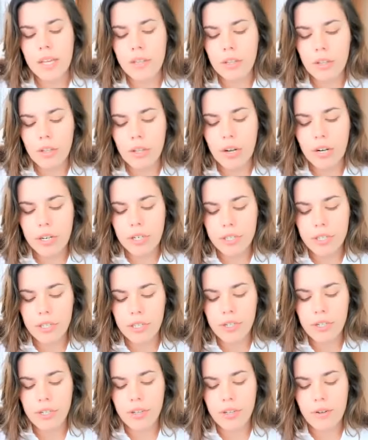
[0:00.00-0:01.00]
The
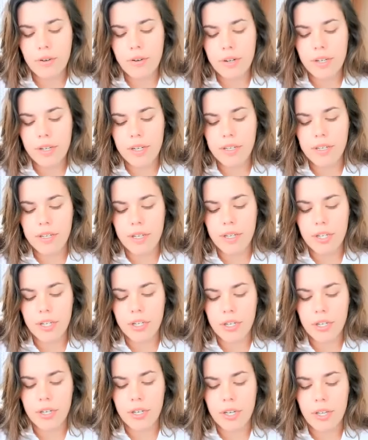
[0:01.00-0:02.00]
larger the
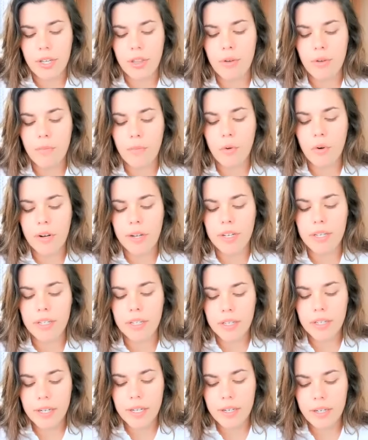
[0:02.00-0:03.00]
organization, the more
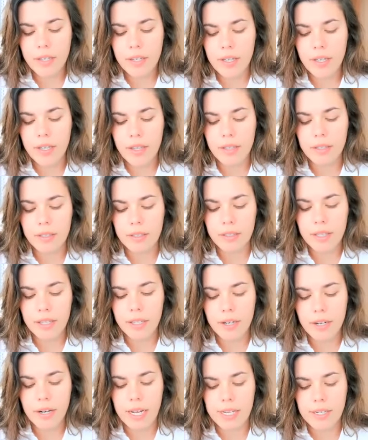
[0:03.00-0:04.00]
clearly the
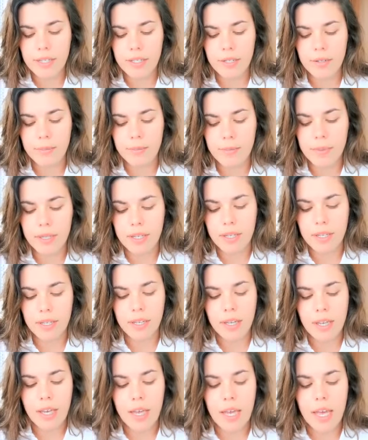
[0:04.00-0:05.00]
leader has to
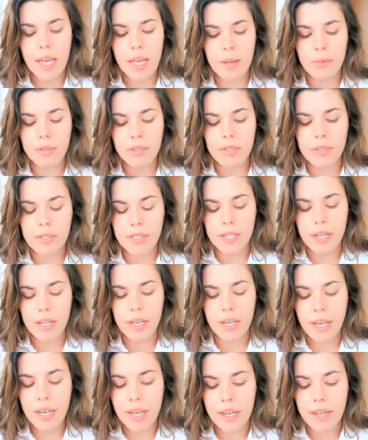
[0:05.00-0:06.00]
be able to see
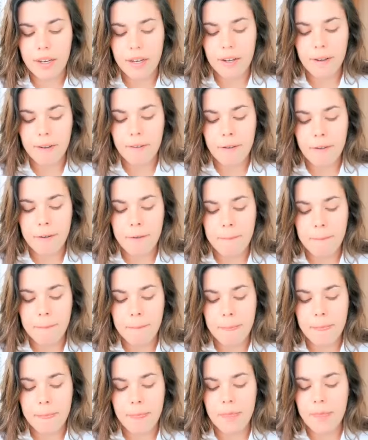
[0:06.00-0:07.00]
ahead.
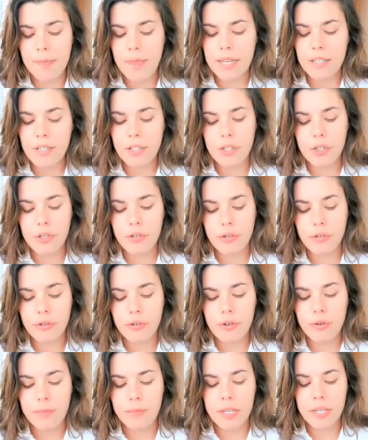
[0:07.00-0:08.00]
That's
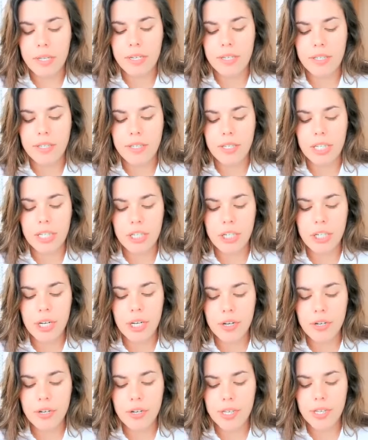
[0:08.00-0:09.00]
true because
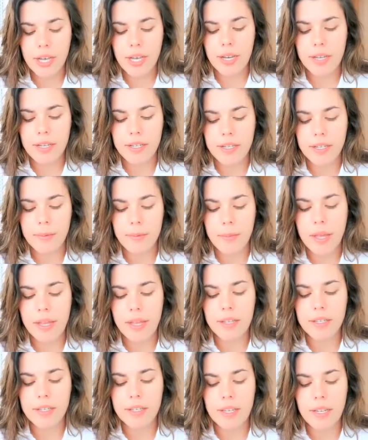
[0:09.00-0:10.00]
sheer size
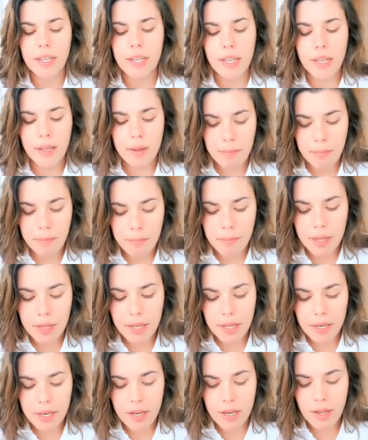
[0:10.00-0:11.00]
makes
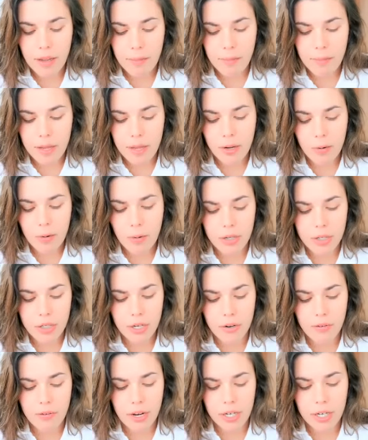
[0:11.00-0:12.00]
mid, mid
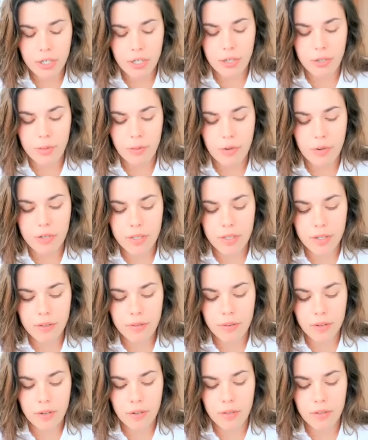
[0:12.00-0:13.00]
course corrections more
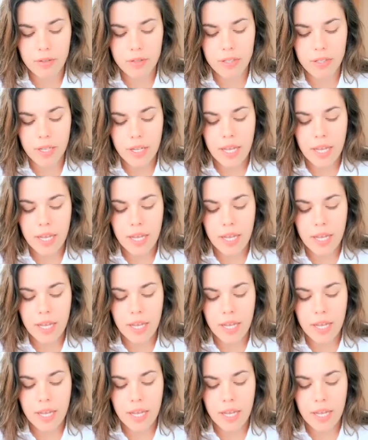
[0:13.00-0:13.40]
difficult.